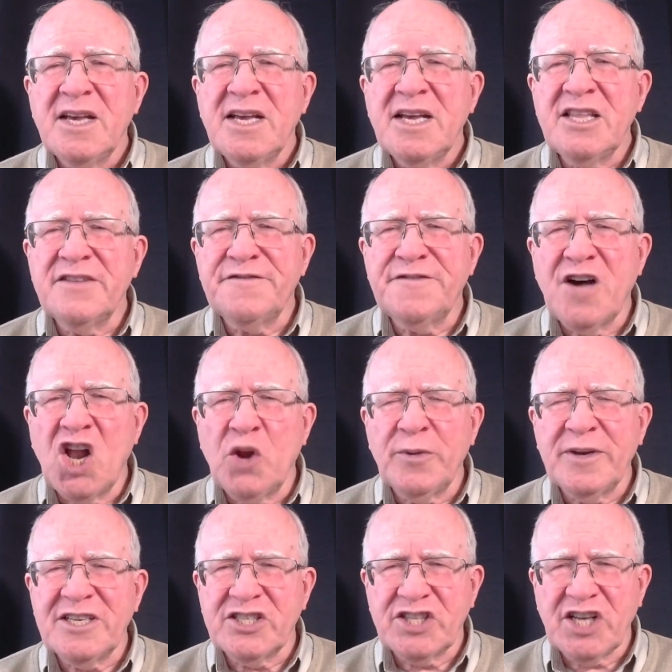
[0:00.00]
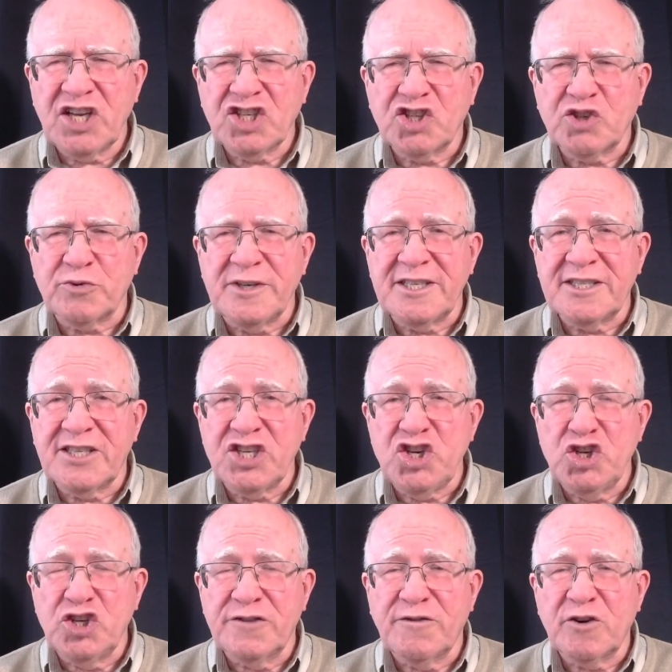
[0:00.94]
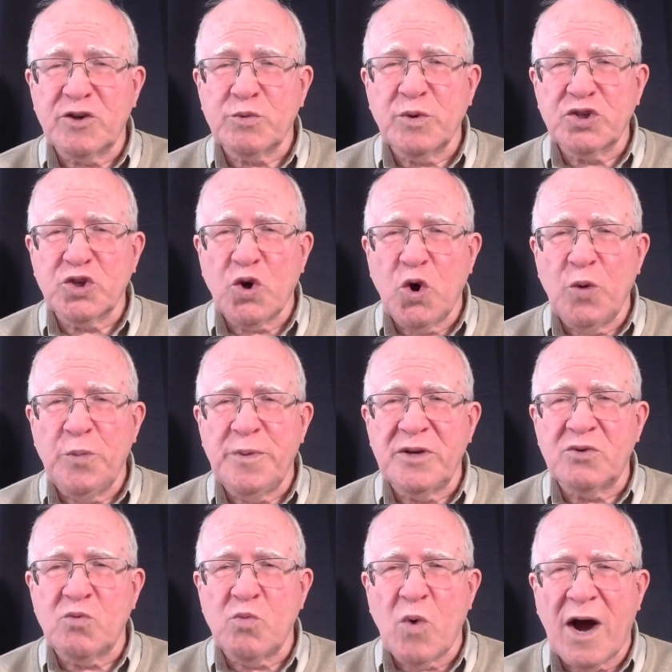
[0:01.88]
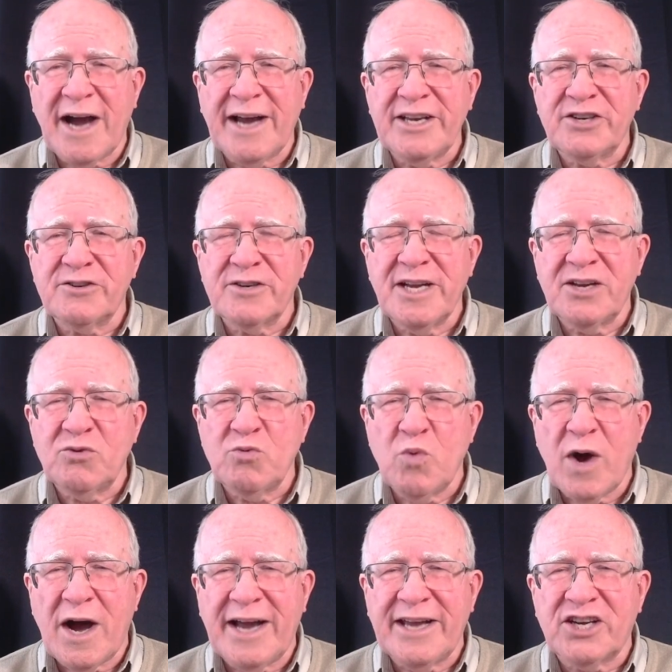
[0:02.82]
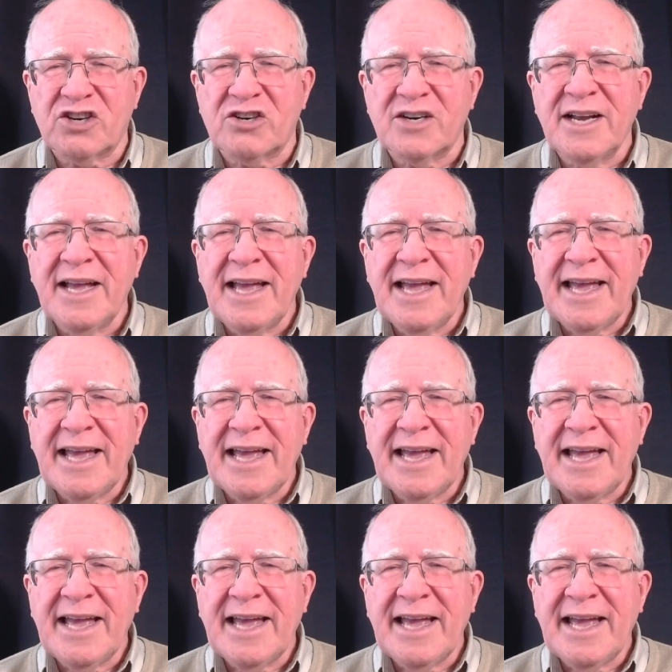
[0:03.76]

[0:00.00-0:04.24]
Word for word: In the following centuries, the universe was opened wider and wider,